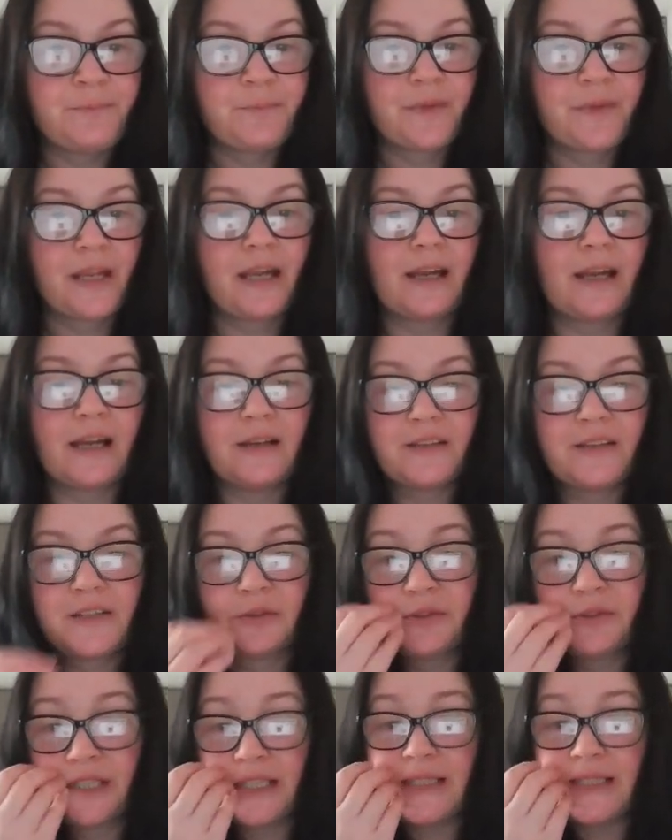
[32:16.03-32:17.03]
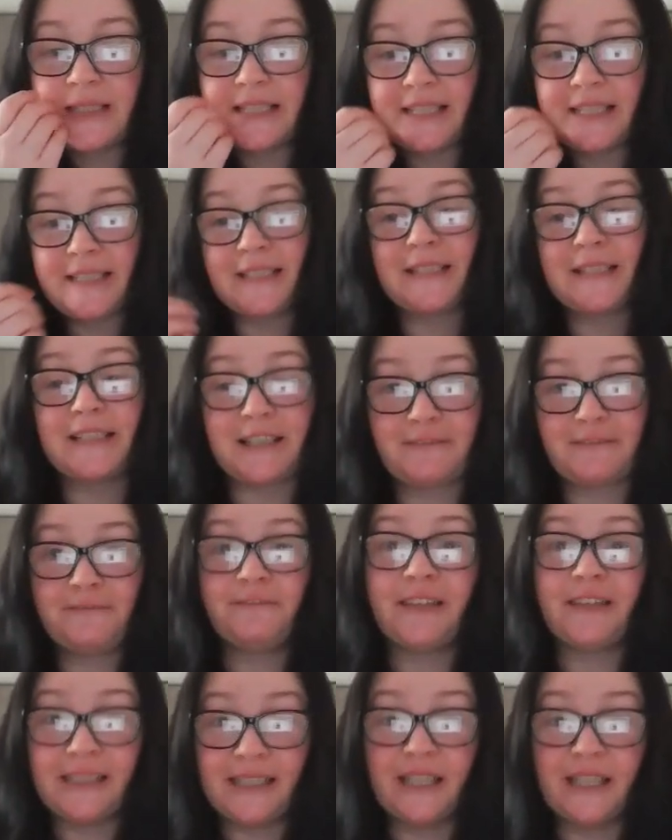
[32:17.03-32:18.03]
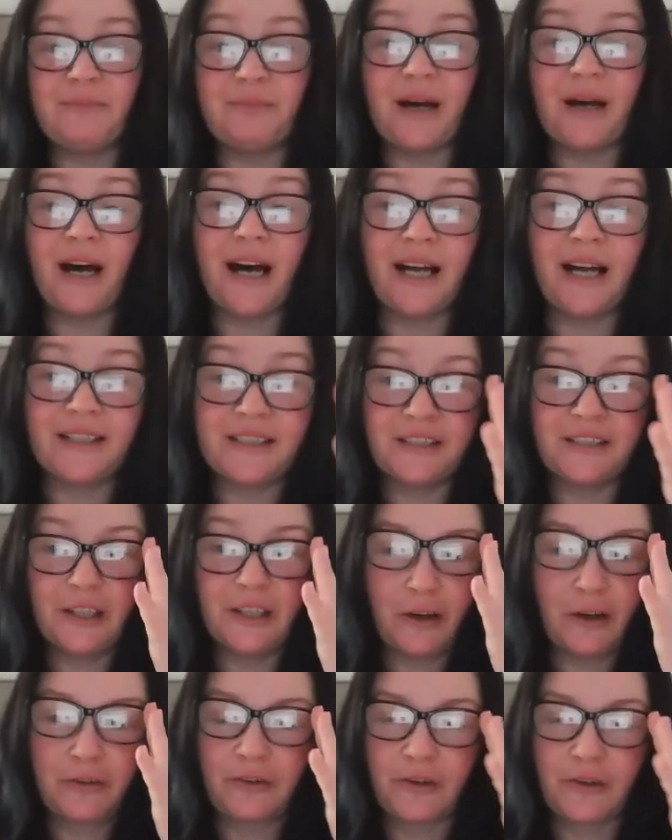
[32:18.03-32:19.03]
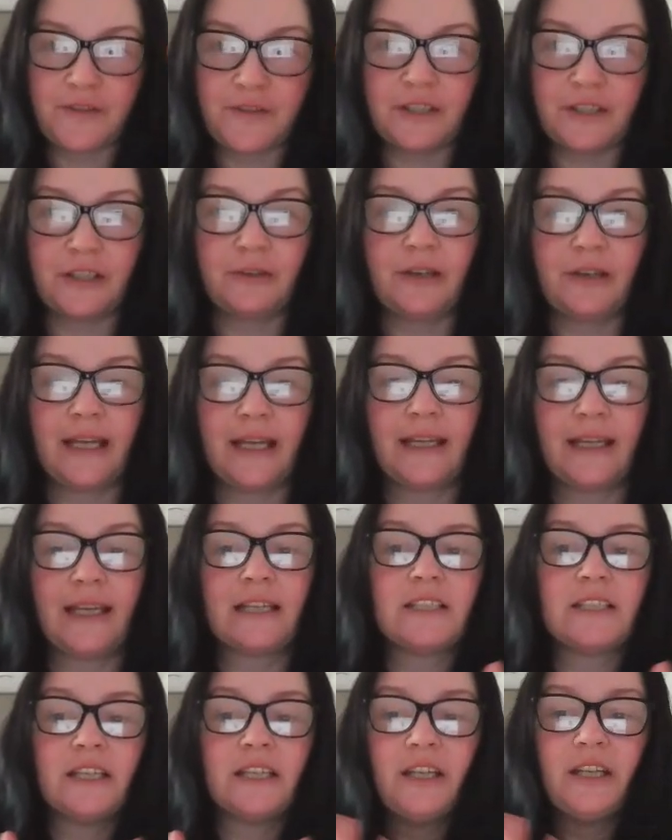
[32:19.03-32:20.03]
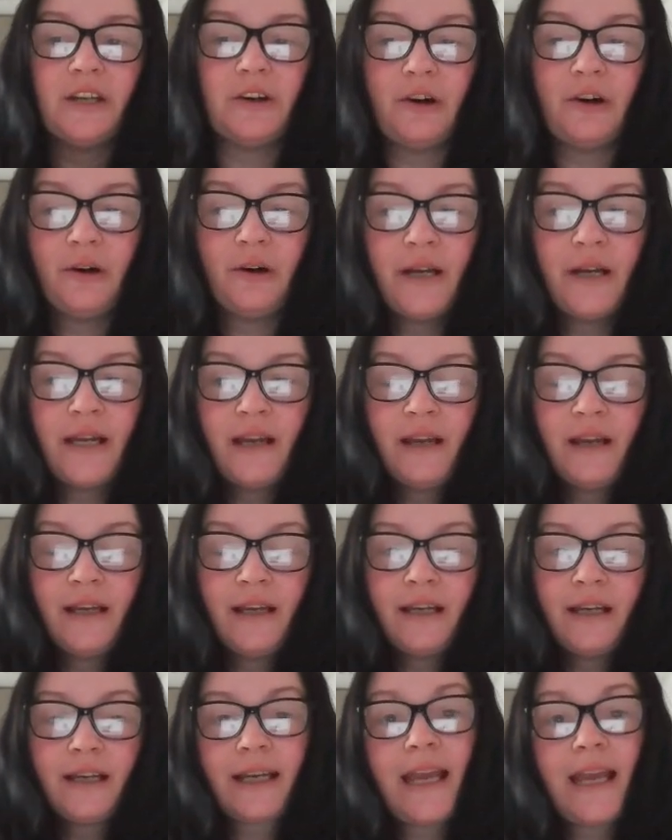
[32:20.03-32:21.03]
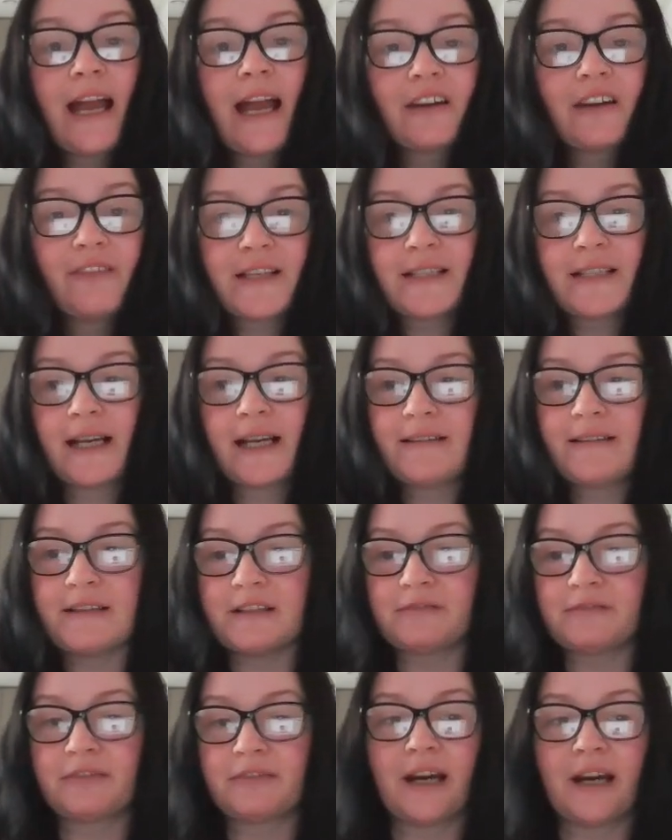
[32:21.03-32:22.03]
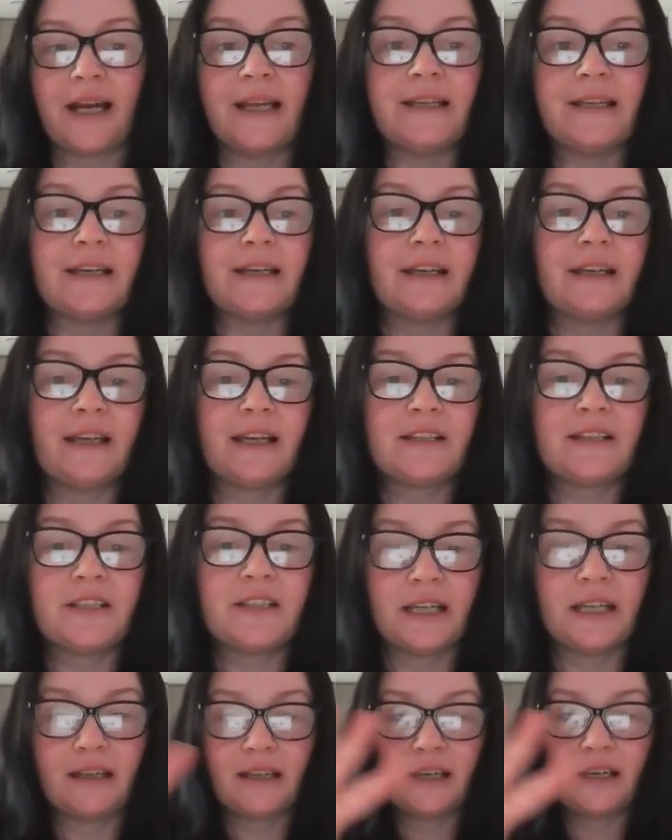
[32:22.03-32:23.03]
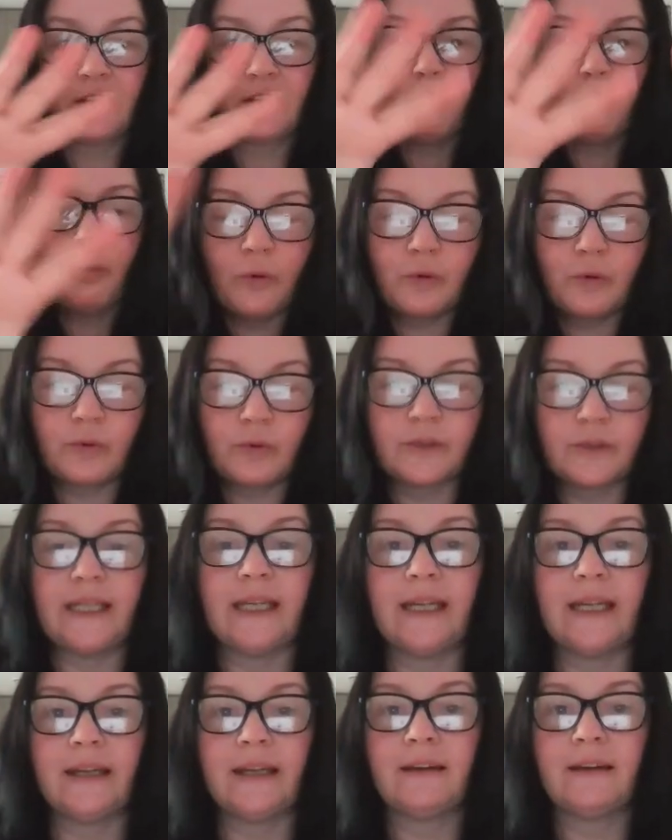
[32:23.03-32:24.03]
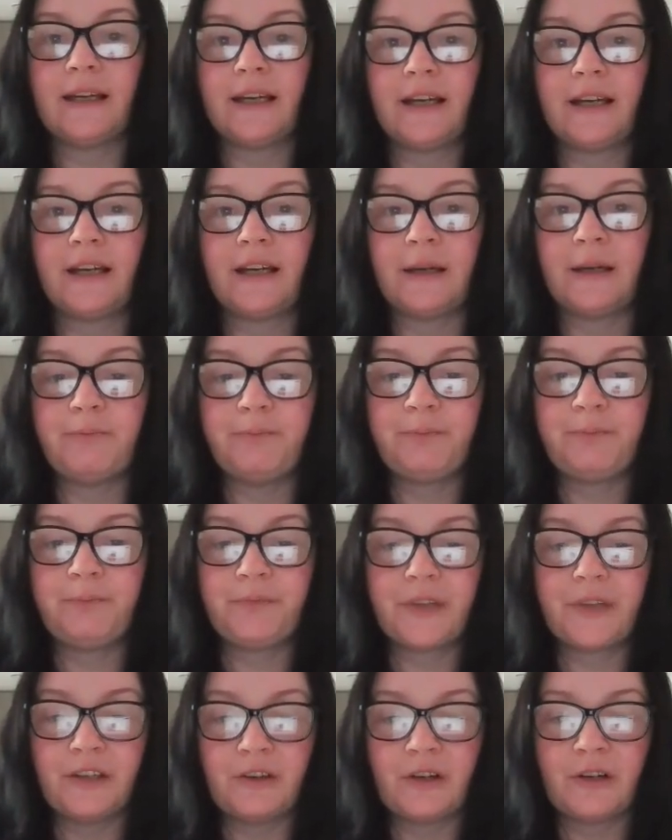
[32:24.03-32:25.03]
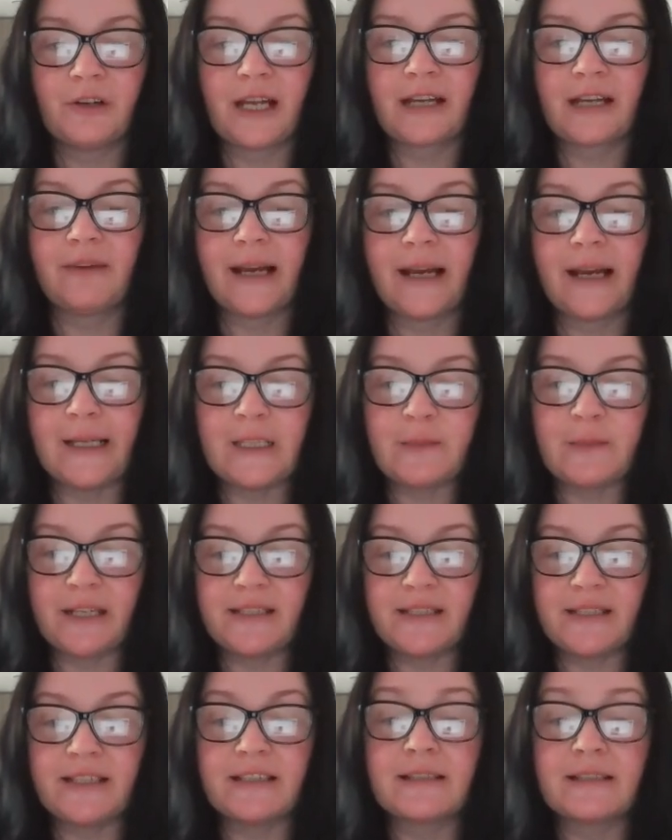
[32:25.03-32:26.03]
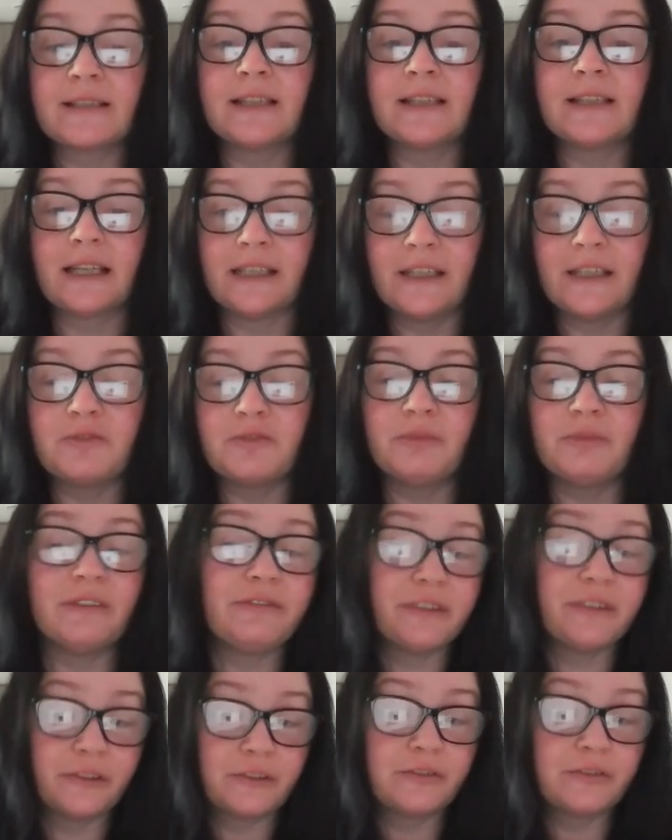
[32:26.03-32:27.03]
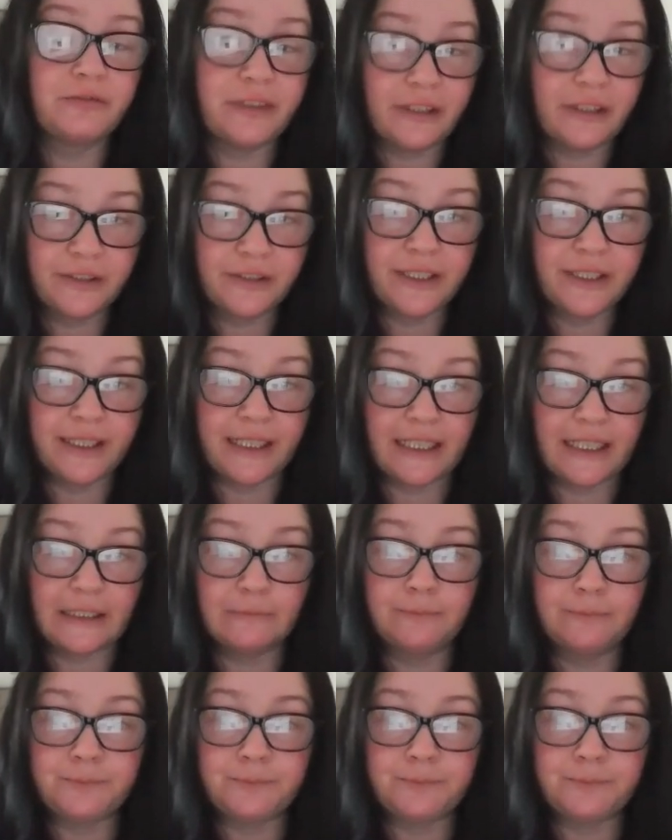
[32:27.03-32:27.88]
So this is a fiddly part, of course, like getting your canvas sizes right, and getting all the like white spaces that need to be filled. Yeah.